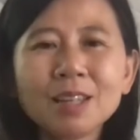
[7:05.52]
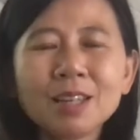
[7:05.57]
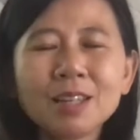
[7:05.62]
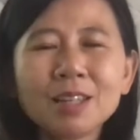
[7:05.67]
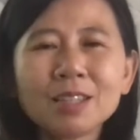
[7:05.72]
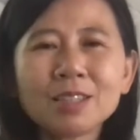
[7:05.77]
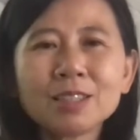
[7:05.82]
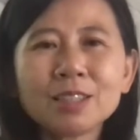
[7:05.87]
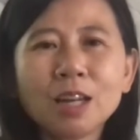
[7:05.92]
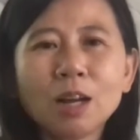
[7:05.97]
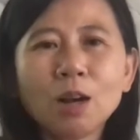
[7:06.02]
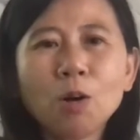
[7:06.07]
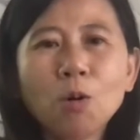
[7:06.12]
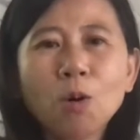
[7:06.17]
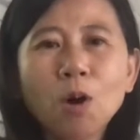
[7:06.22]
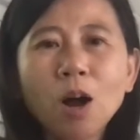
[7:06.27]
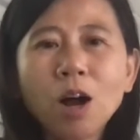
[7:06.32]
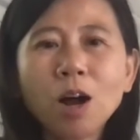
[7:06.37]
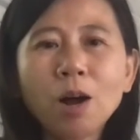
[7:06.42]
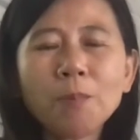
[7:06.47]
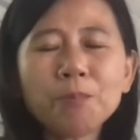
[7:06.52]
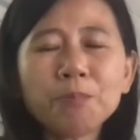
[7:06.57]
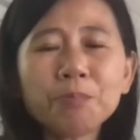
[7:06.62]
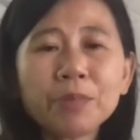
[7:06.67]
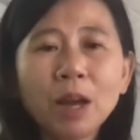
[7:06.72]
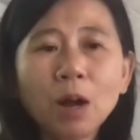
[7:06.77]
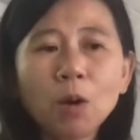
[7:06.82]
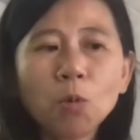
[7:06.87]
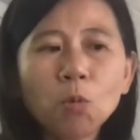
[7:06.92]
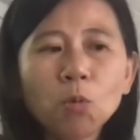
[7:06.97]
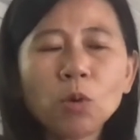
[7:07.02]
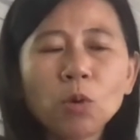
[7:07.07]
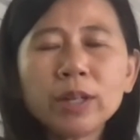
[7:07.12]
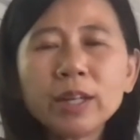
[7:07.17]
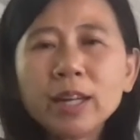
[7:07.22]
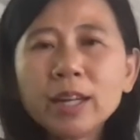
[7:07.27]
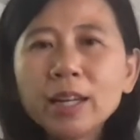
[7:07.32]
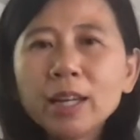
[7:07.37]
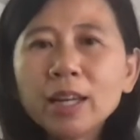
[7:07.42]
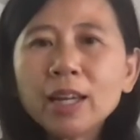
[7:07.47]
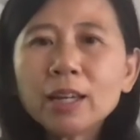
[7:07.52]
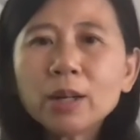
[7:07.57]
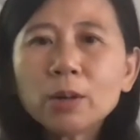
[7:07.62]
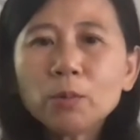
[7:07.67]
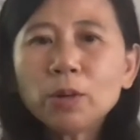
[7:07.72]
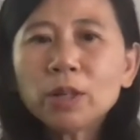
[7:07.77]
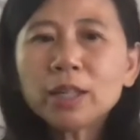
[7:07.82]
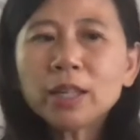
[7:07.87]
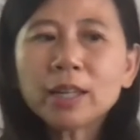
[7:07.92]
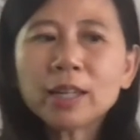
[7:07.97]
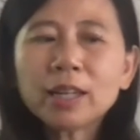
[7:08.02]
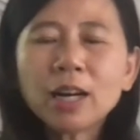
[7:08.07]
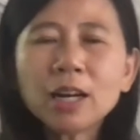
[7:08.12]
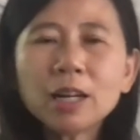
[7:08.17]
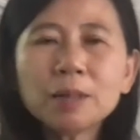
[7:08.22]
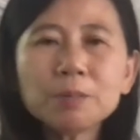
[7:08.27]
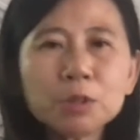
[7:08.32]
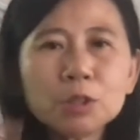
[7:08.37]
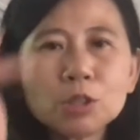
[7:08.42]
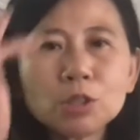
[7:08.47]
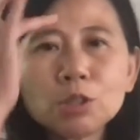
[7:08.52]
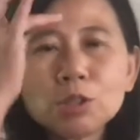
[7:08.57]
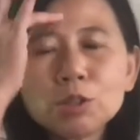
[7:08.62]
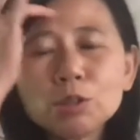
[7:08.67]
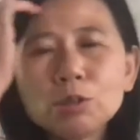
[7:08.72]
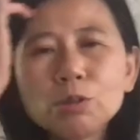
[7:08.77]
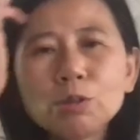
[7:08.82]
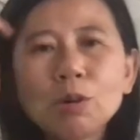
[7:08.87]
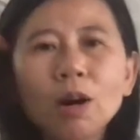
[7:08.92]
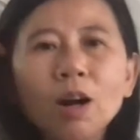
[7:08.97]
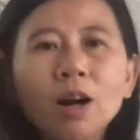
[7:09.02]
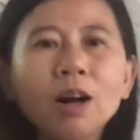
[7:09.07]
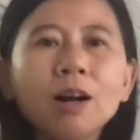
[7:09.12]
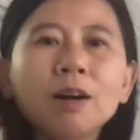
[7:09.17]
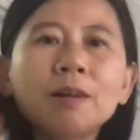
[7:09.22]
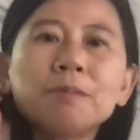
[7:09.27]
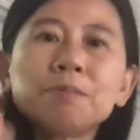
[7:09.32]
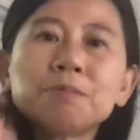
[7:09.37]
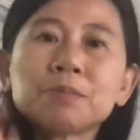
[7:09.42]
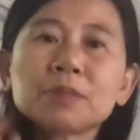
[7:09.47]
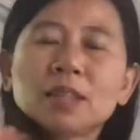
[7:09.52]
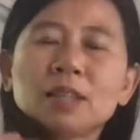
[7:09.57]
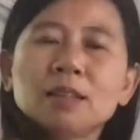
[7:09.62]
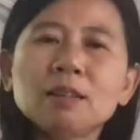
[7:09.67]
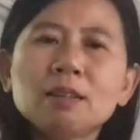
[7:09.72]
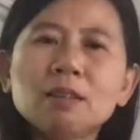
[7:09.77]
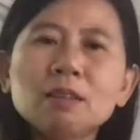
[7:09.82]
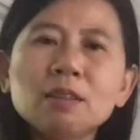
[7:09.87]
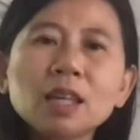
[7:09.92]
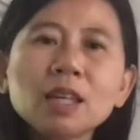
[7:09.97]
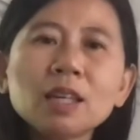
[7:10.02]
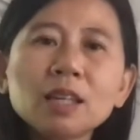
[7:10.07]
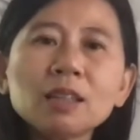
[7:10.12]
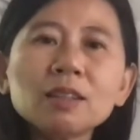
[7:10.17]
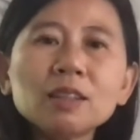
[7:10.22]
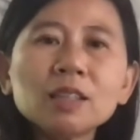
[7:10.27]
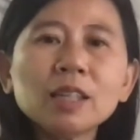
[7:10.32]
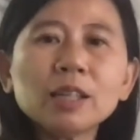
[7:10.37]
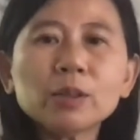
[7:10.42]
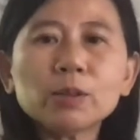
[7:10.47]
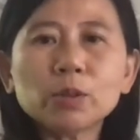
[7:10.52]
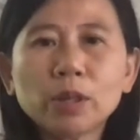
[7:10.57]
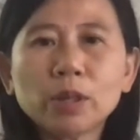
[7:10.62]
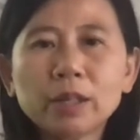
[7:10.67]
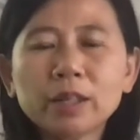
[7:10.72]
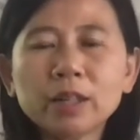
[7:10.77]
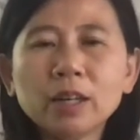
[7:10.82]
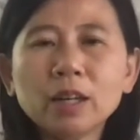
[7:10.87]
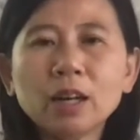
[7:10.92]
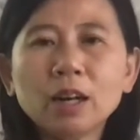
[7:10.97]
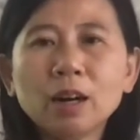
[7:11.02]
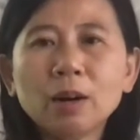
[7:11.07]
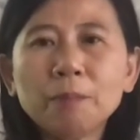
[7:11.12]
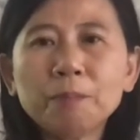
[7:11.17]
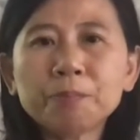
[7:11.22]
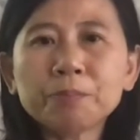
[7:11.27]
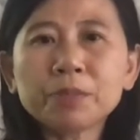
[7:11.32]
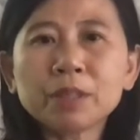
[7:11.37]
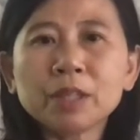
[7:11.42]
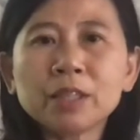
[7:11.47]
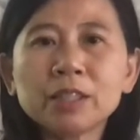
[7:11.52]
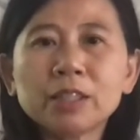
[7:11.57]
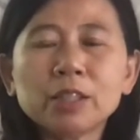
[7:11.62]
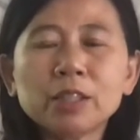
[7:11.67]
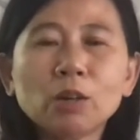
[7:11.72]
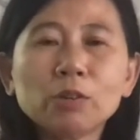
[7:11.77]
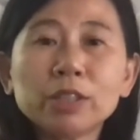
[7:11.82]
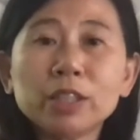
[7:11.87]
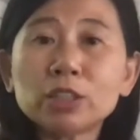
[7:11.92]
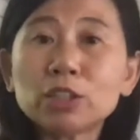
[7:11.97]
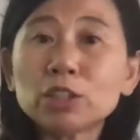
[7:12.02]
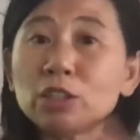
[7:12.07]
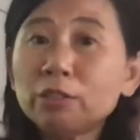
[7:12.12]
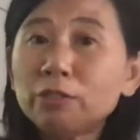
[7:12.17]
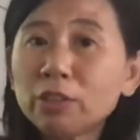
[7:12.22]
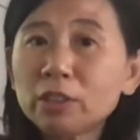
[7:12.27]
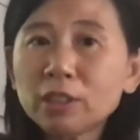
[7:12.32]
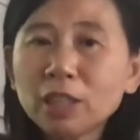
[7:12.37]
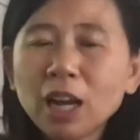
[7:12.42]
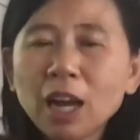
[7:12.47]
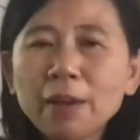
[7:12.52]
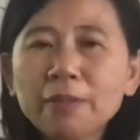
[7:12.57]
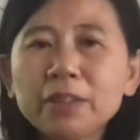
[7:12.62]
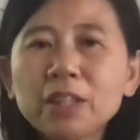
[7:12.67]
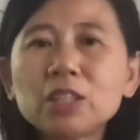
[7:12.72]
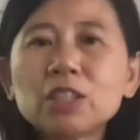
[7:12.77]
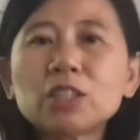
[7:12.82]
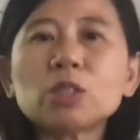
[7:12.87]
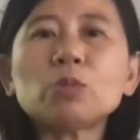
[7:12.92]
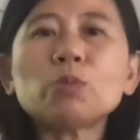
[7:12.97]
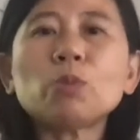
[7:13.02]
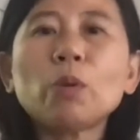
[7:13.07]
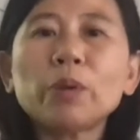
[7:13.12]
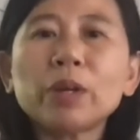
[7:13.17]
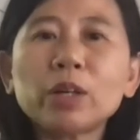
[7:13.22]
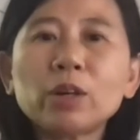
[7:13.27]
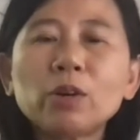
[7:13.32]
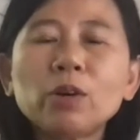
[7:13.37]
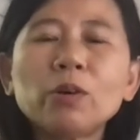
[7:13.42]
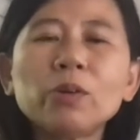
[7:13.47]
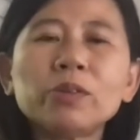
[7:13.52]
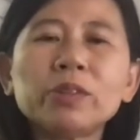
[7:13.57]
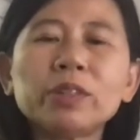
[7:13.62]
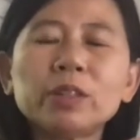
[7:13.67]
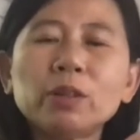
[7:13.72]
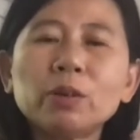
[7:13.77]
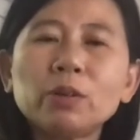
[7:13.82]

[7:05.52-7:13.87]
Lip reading: So now when it comes to thick and liquid, there's different types. There's what we call the